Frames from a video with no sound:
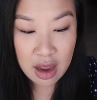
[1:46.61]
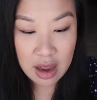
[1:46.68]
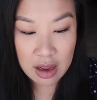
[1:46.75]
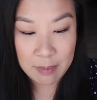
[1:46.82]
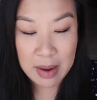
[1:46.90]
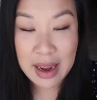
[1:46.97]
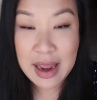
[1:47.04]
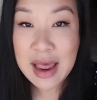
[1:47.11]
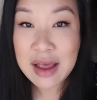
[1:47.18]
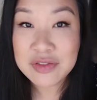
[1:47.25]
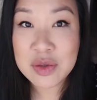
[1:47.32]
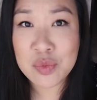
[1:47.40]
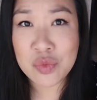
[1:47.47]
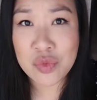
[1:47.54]
I have
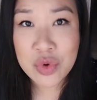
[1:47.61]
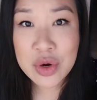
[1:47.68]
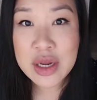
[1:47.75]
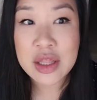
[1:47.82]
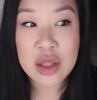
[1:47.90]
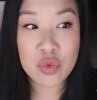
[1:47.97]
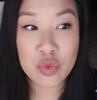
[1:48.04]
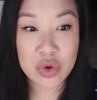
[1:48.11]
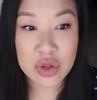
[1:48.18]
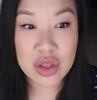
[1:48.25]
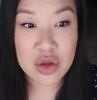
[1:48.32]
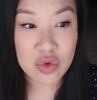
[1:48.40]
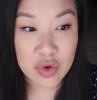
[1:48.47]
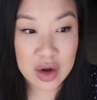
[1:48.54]
some really
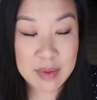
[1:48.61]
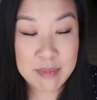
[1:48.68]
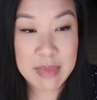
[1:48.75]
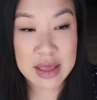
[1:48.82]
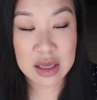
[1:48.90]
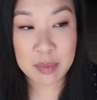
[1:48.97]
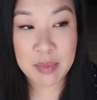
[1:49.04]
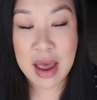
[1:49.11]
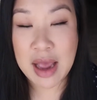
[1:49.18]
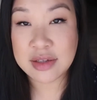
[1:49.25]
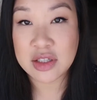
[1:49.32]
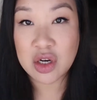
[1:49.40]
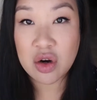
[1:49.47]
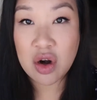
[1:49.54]
great makeup
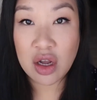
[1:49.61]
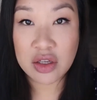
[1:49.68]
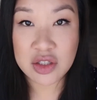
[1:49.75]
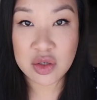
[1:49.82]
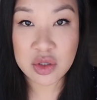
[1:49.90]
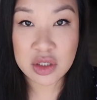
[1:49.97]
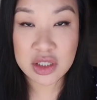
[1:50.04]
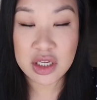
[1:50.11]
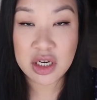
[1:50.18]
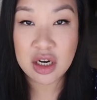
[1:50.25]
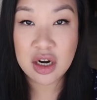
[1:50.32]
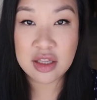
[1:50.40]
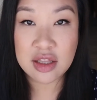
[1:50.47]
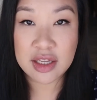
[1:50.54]
bags that are also
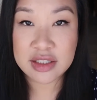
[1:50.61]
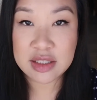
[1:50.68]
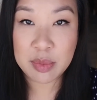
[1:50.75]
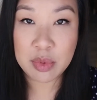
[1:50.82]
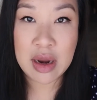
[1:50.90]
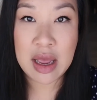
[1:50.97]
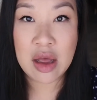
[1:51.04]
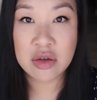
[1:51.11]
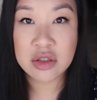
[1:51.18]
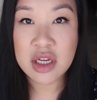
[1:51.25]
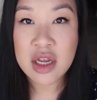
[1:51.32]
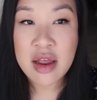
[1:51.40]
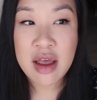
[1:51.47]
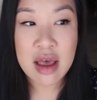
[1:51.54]
clear and like zip around,
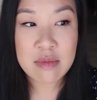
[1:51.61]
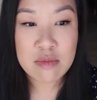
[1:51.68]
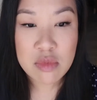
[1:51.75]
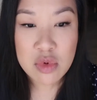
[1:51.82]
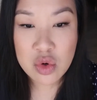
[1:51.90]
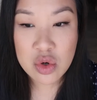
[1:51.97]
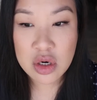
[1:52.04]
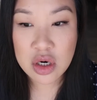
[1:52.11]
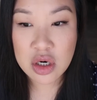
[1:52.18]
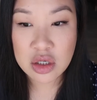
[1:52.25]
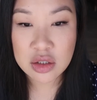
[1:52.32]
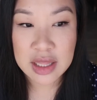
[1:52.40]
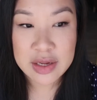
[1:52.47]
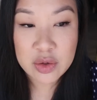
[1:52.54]
and
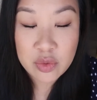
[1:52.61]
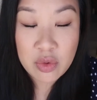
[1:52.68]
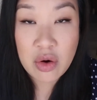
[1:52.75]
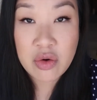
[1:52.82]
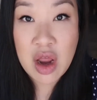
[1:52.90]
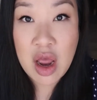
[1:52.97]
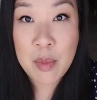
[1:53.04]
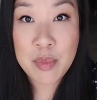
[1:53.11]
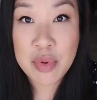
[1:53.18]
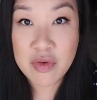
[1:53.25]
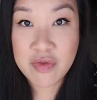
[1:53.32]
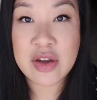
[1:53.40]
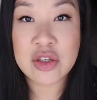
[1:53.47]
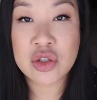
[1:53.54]
more like grown-up
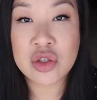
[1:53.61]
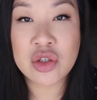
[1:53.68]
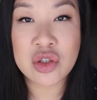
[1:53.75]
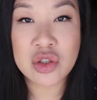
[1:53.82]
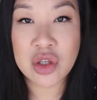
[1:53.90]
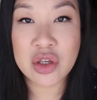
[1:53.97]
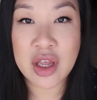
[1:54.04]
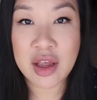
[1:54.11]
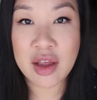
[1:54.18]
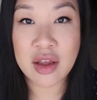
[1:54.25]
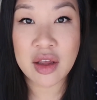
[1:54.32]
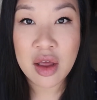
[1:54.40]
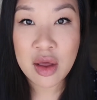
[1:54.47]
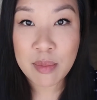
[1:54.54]
professional
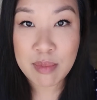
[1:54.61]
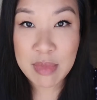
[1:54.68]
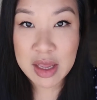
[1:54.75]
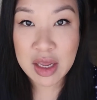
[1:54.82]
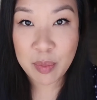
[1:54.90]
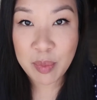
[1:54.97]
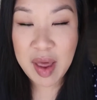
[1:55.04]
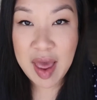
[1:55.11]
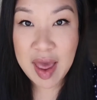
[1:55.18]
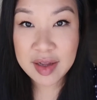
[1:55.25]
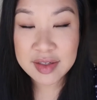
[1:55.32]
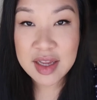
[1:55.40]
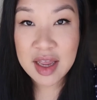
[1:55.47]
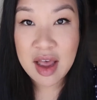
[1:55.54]
looking makeup
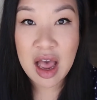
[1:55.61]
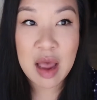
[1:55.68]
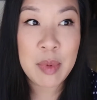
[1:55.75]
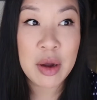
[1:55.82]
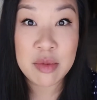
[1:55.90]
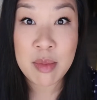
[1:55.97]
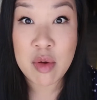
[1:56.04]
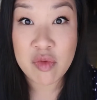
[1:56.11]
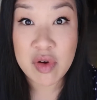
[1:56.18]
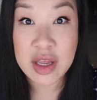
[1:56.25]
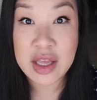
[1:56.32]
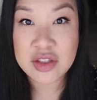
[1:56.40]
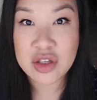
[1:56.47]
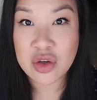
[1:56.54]
bags. I bought them at
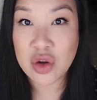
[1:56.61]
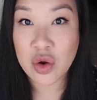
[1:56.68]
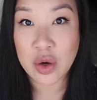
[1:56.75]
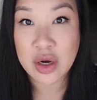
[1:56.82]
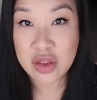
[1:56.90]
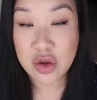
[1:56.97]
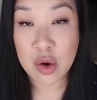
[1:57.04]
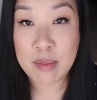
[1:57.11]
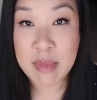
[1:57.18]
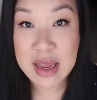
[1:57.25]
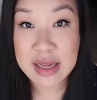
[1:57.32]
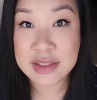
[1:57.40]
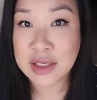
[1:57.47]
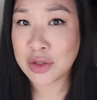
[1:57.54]
Ricky's in New York and they're
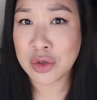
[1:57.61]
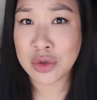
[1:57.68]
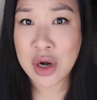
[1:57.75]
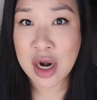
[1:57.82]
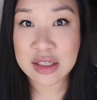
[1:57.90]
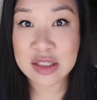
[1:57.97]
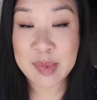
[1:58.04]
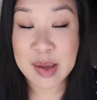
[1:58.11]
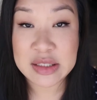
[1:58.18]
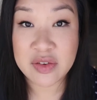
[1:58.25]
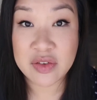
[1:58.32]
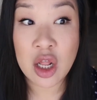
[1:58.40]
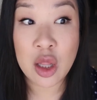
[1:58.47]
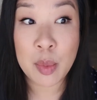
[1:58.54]
amazing and they're not
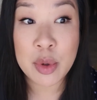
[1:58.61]
expensive at all.